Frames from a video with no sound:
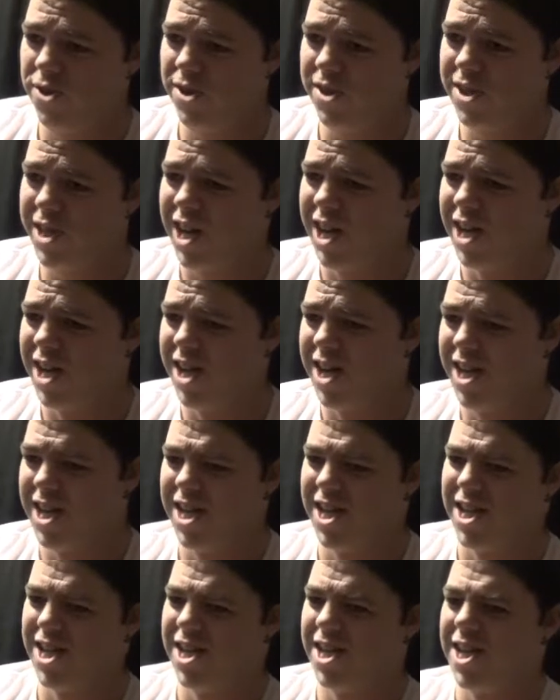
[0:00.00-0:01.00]

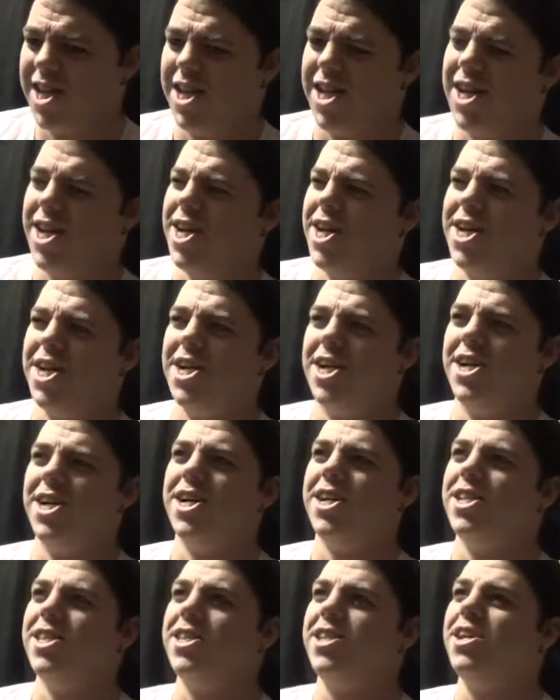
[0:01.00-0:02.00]

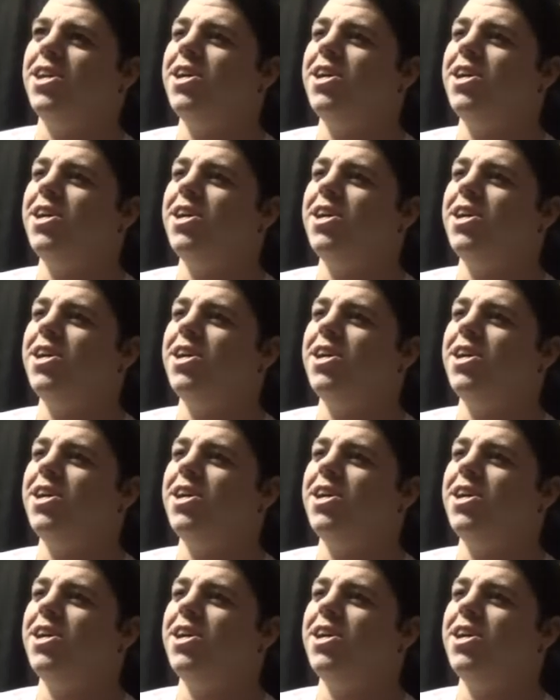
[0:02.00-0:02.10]
gone.